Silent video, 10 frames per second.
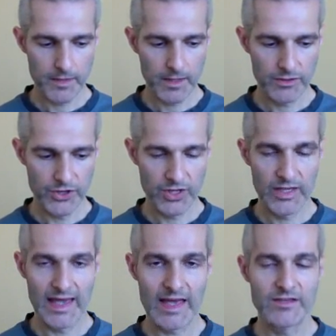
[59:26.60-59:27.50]
the
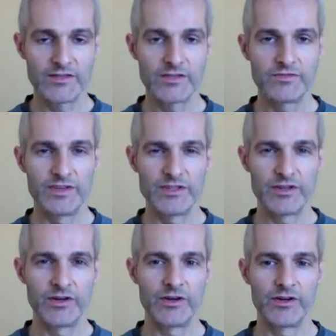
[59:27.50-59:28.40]
guests,
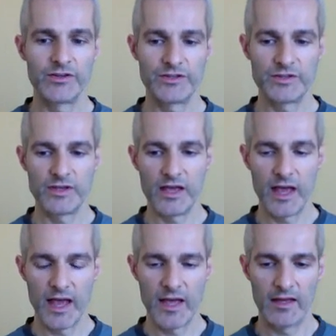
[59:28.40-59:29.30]
visitors,
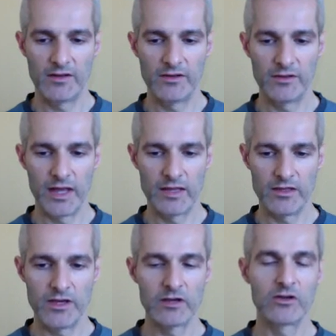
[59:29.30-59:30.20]
and the
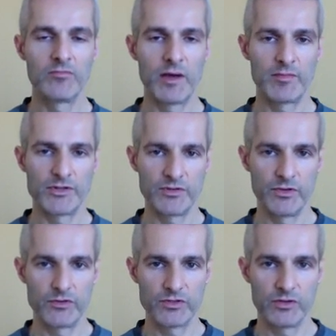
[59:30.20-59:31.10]
younger members of
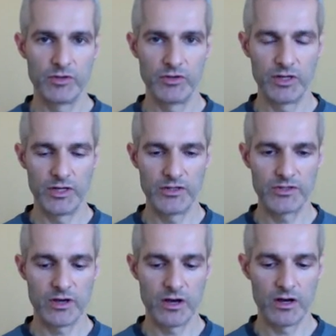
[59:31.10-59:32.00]
those communities
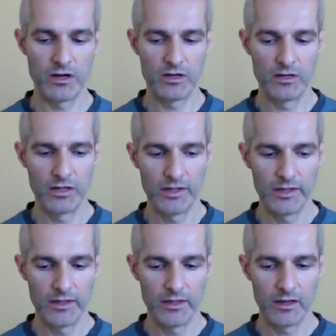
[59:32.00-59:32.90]
are
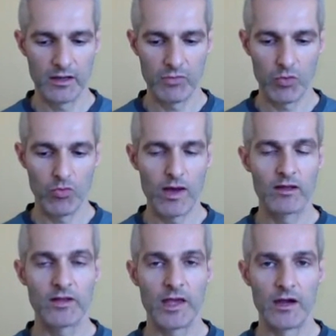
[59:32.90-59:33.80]
well
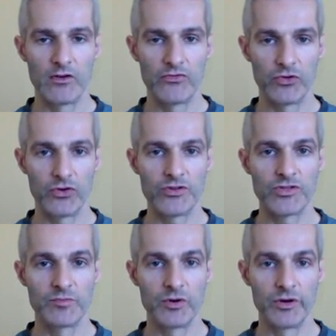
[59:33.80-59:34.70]
cared for,
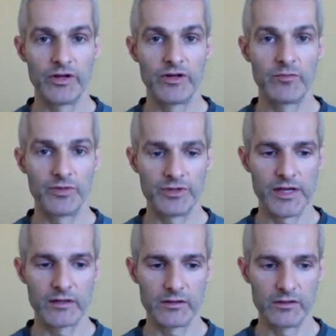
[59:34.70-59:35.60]
supported, and
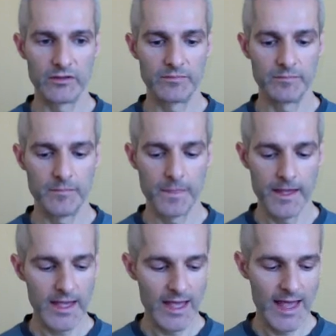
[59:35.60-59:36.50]
protected.
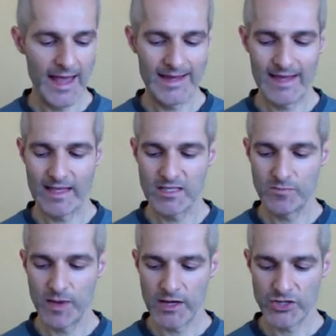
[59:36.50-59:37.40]
And
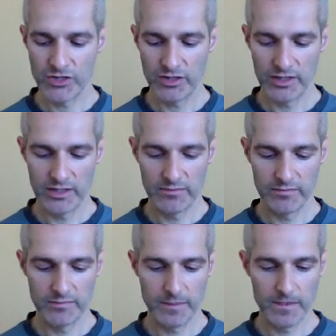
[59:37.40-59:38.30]
especially
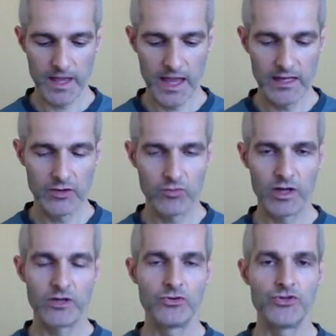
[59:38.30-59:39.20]
anyone
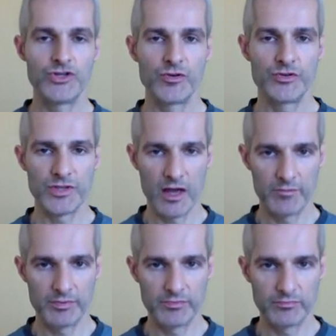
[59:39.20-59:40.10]
who shows up,
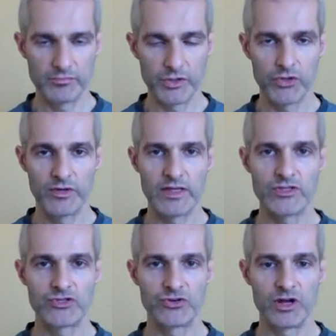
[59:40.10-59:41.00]
who is
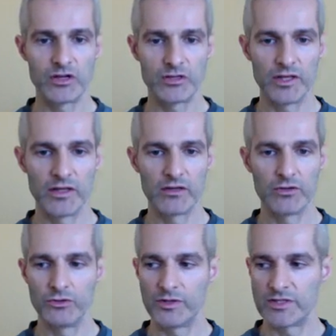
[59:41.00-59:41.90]
struggling,
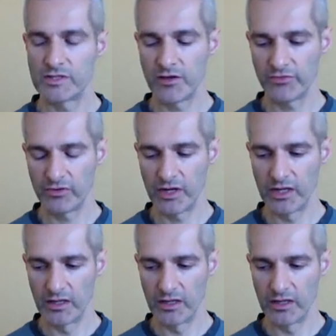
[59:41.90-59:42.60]
who is suffering